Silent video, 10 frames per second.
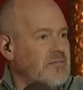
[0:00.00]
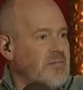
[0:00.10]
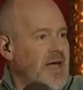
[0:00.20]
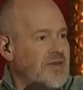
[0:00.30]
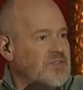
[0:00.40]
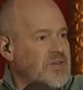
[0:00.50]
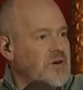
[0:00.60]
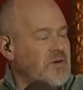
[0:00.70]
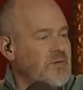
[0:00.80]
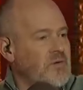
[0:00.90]
last
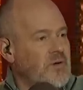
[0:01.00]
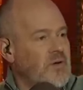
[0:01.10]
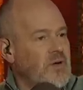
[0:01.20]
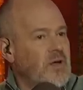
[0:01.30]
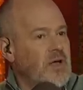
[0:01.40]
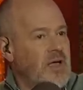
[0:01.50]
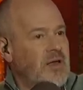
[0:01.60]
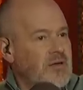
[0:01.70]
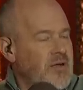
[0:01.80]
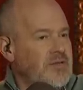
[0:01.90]
year
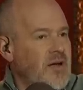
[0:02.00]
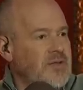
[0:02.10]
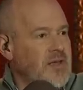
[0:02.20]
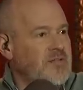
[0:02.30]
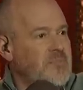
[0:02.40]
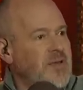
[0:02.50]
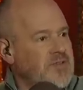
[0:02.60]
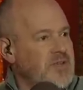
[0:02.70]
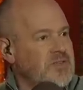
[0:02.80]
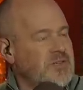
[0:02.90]
in conducting his
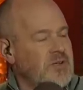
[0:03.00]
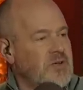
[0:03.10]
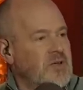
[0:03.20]
business